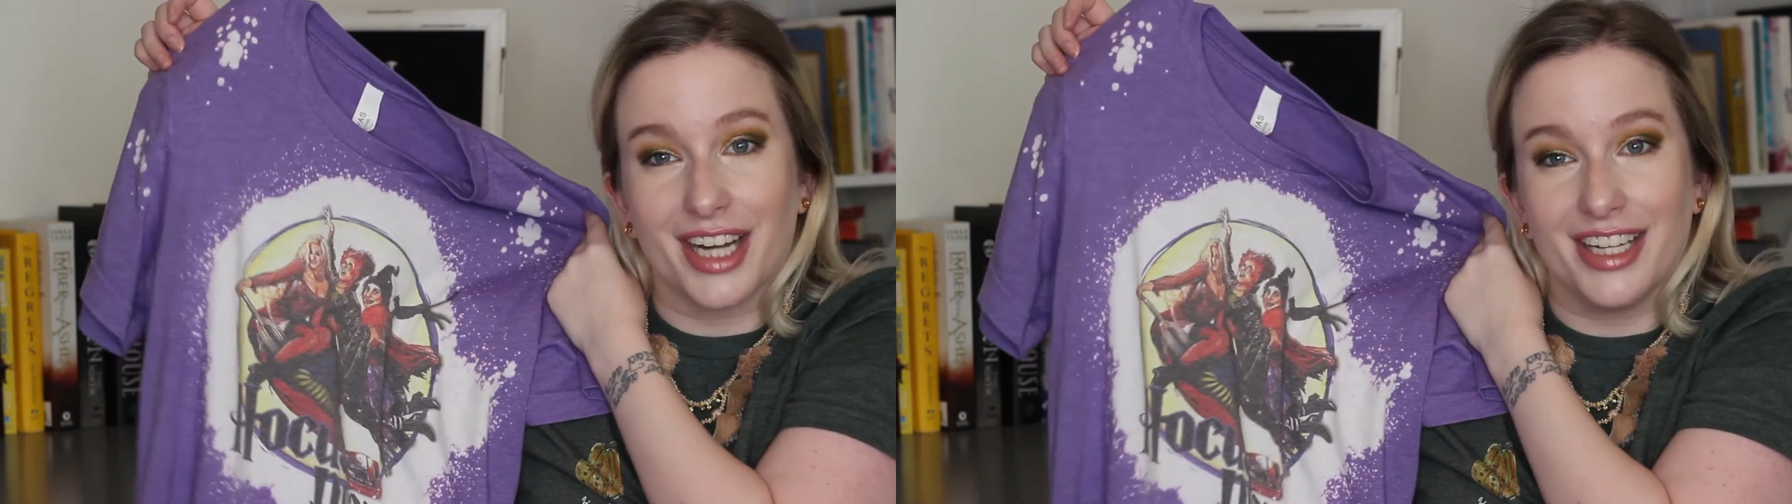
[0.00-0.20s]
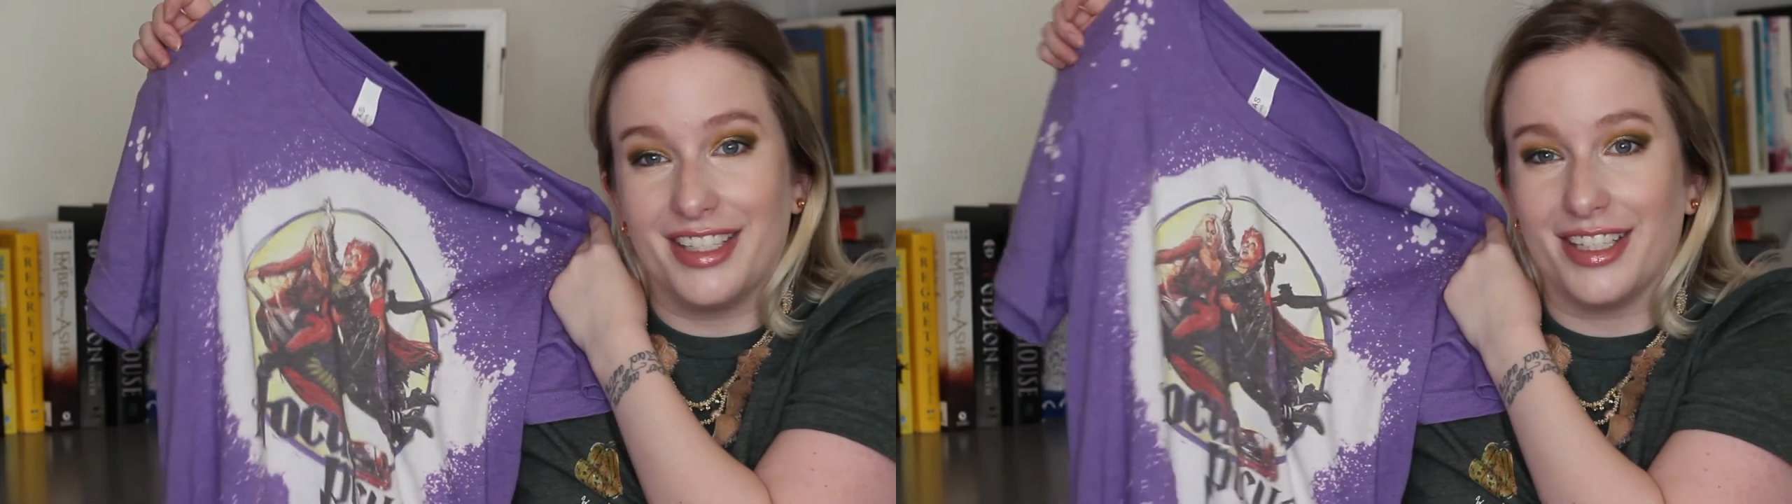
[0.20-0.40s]

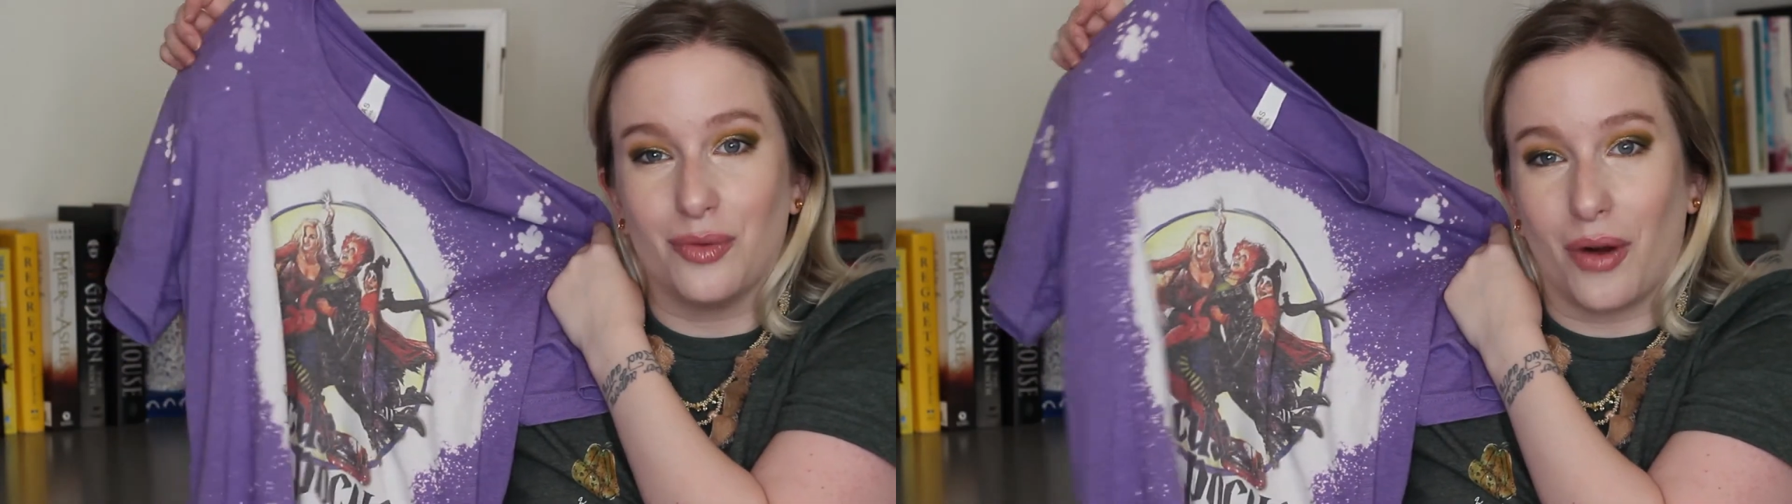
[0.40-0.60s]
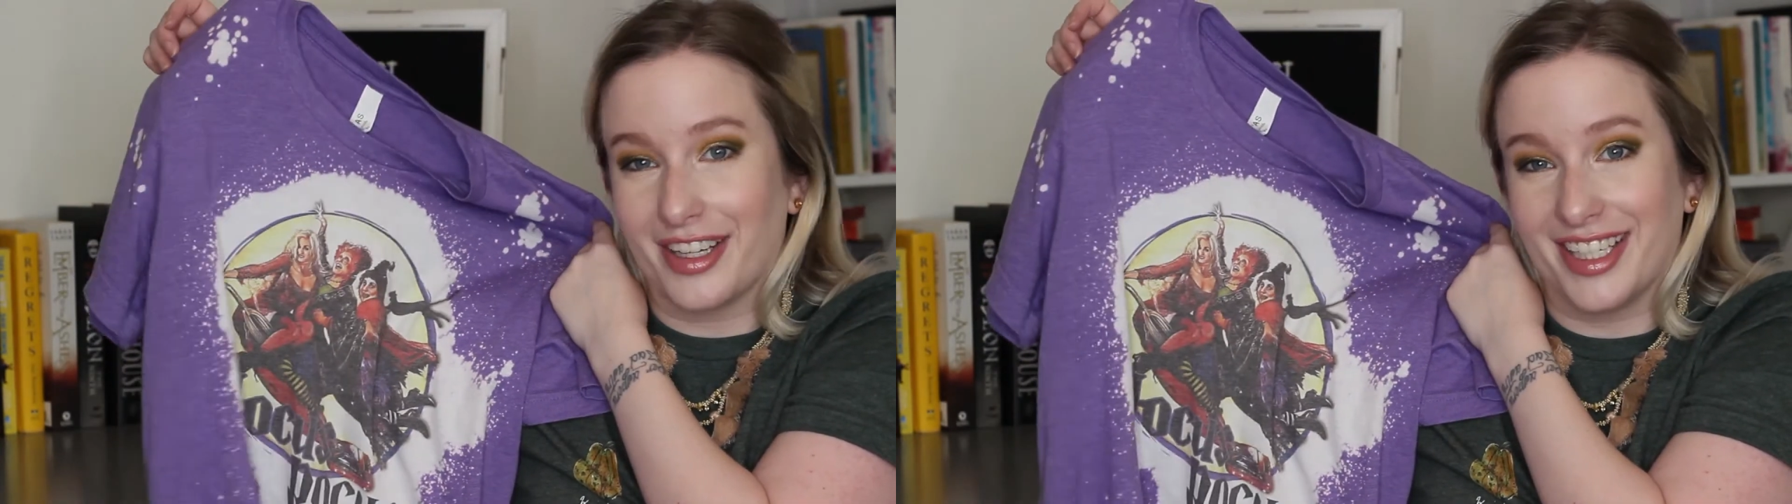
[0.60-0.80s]
I did
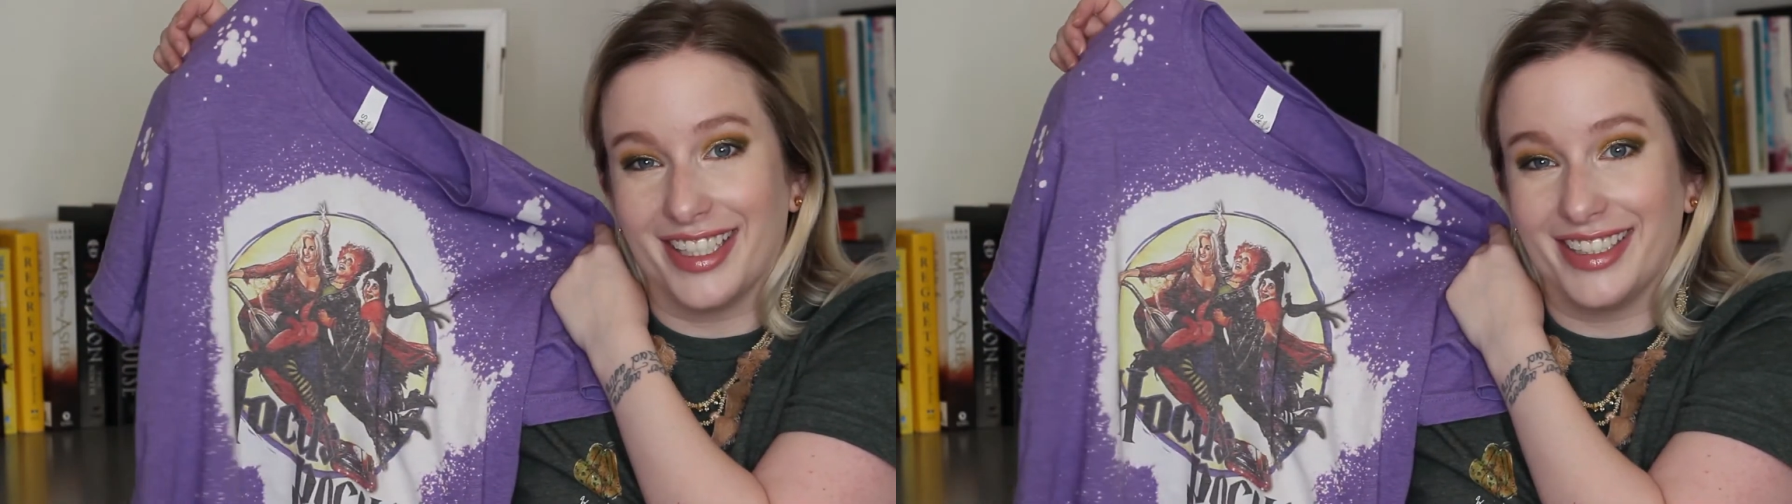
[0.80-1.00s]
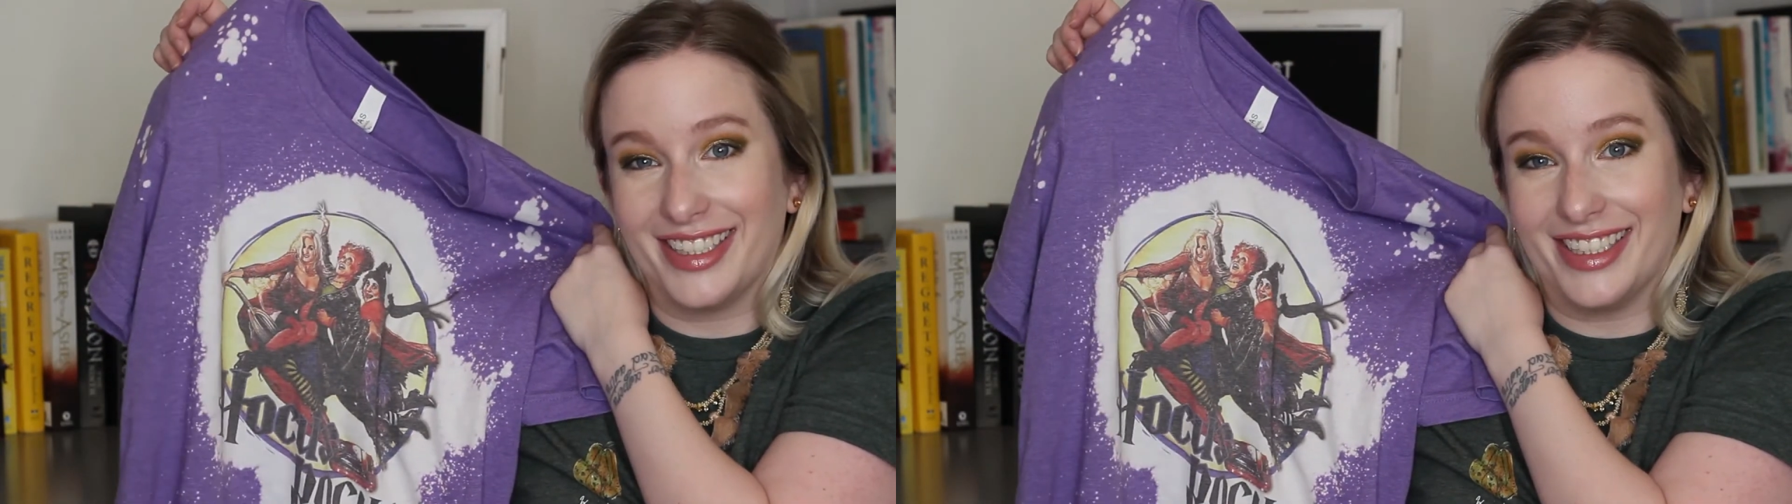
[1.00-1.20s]
watch
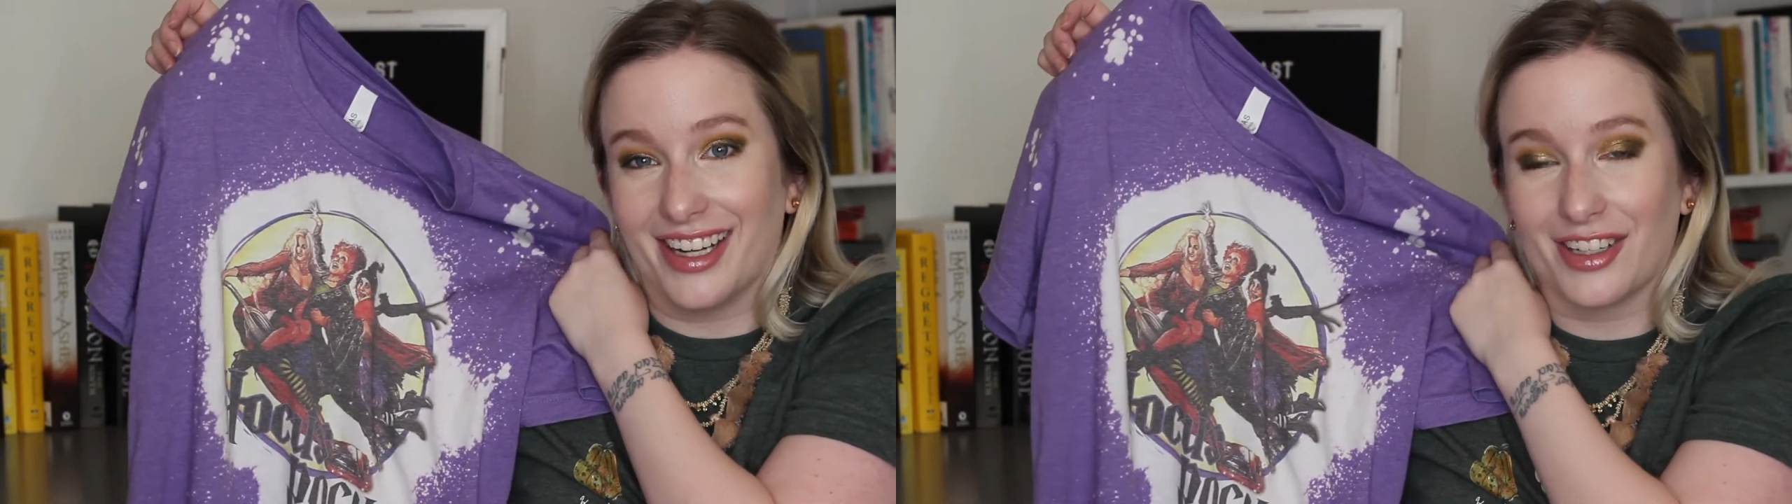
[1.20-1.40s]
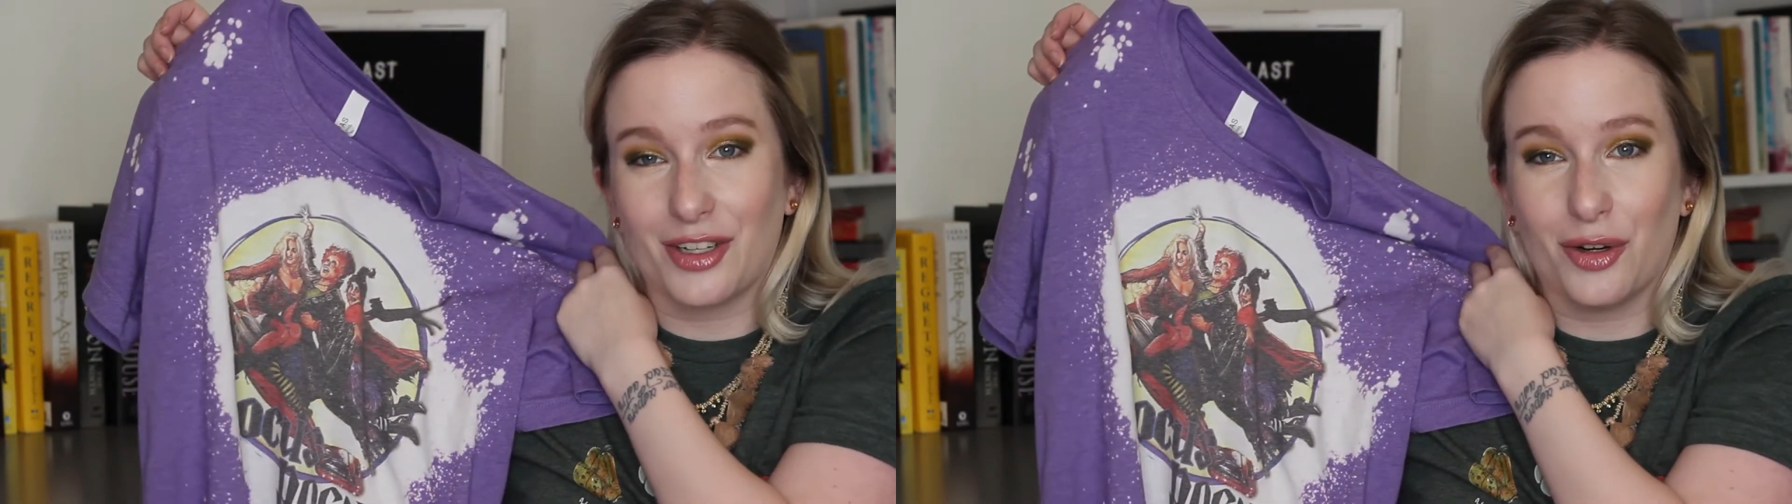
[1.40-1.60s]
it in
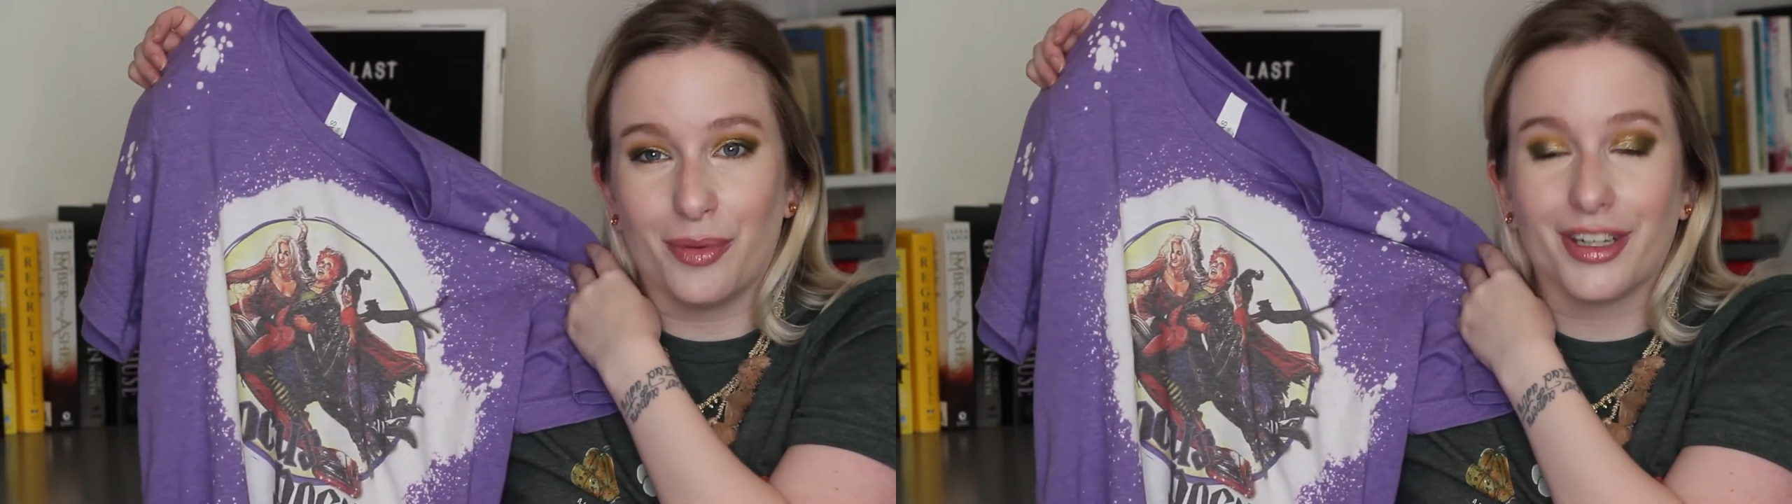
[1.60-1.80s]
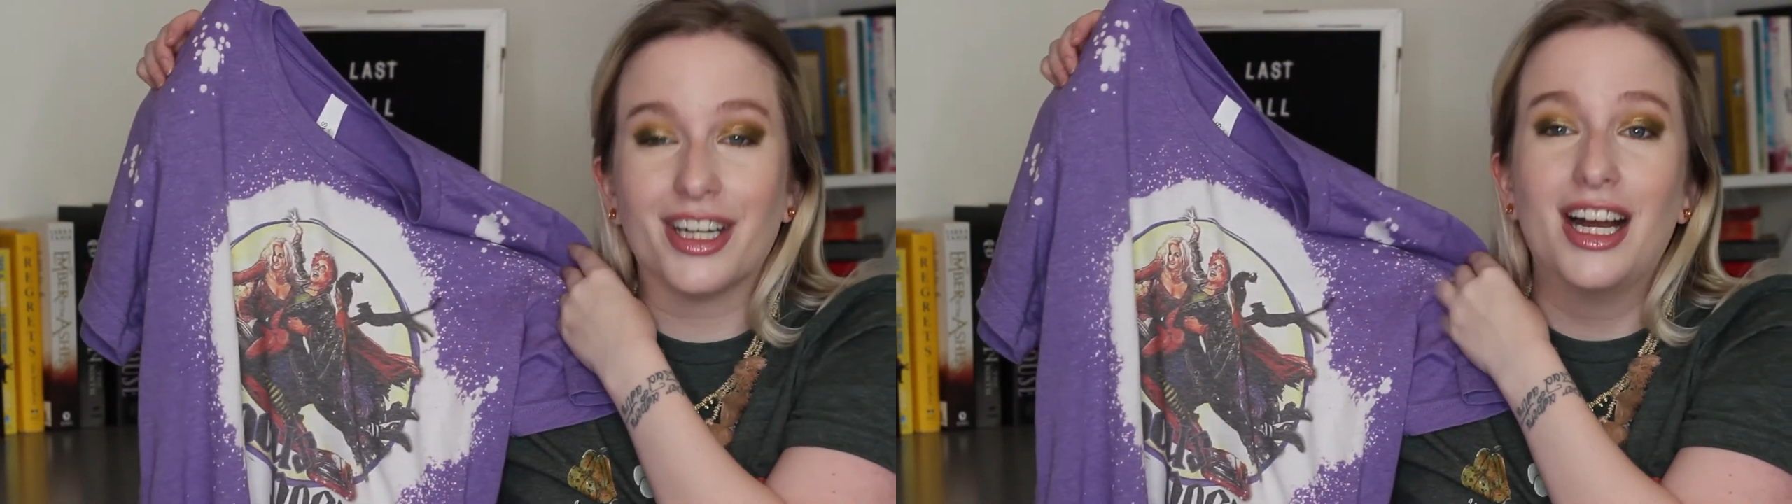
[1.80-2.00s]

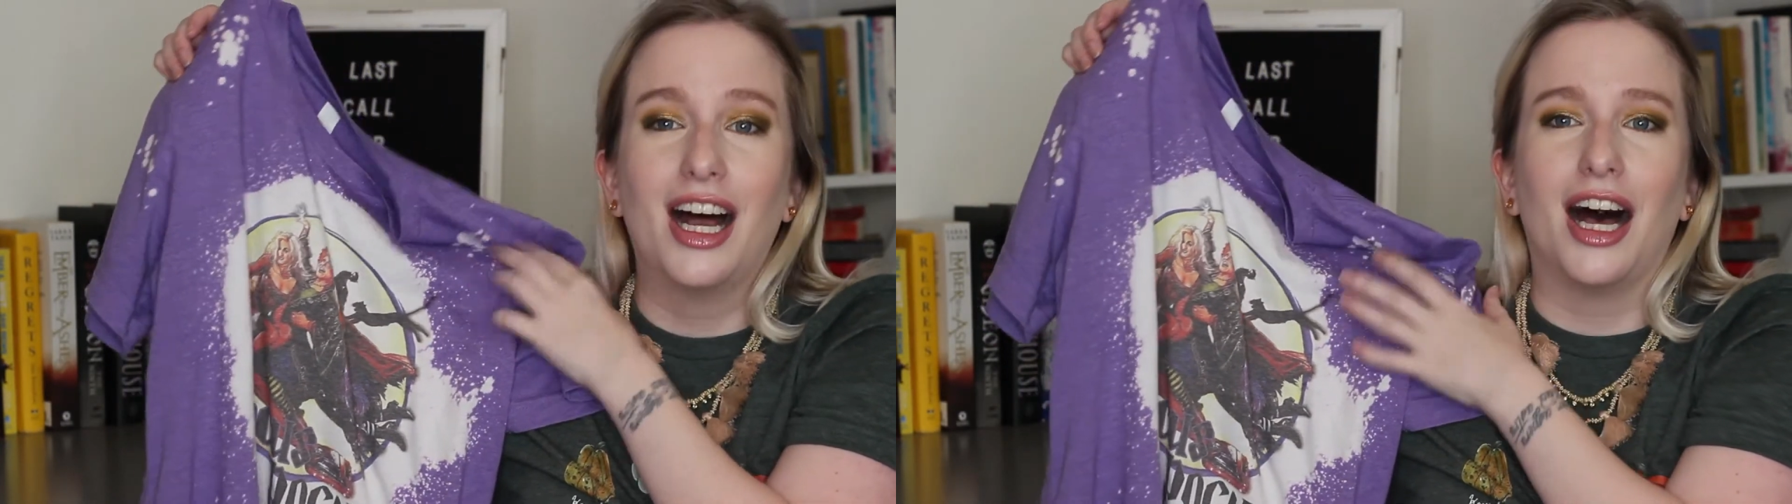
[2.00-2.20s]
October,